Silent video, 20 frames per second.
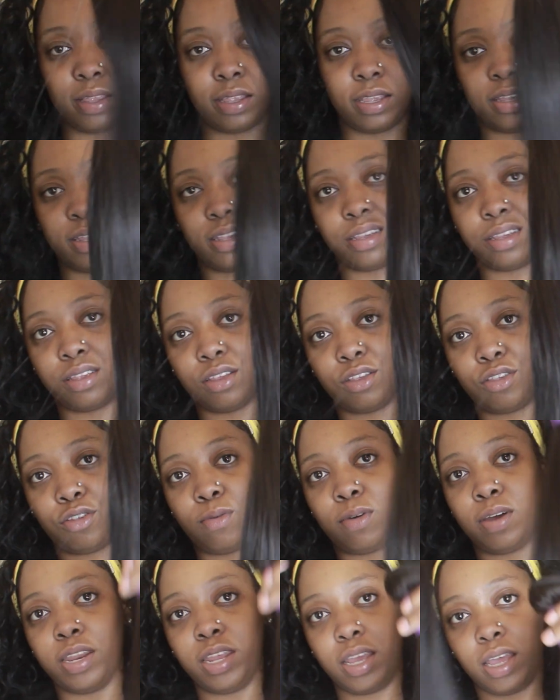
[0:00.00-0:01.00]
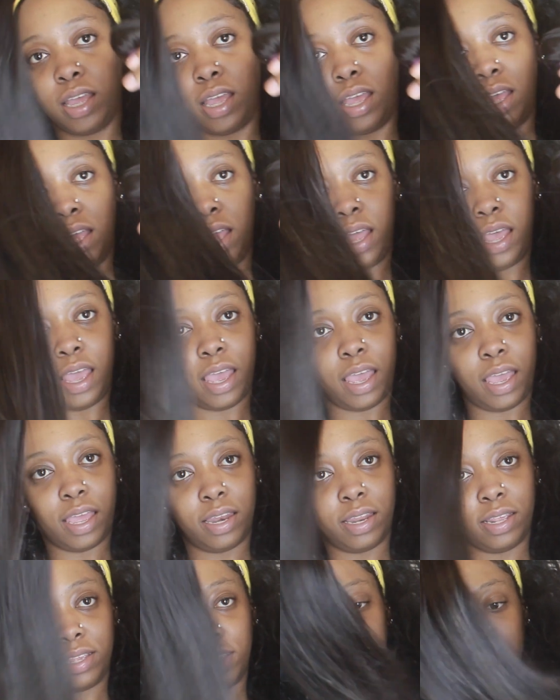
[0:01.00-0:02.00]
this is the 20,
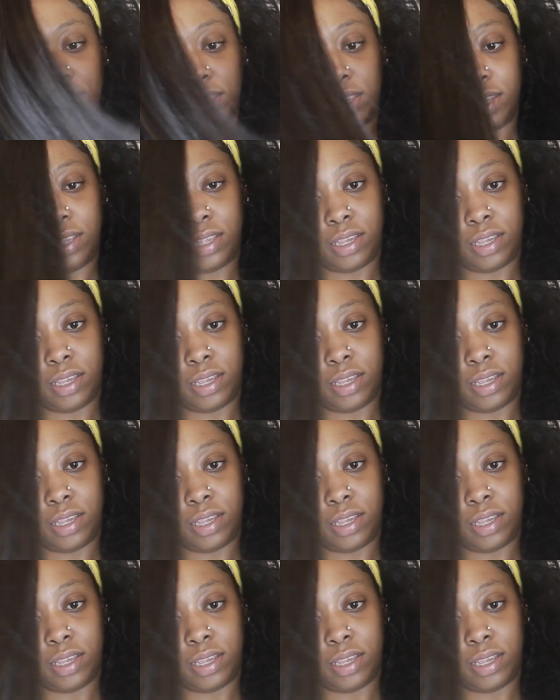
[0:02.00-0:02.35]
and this is the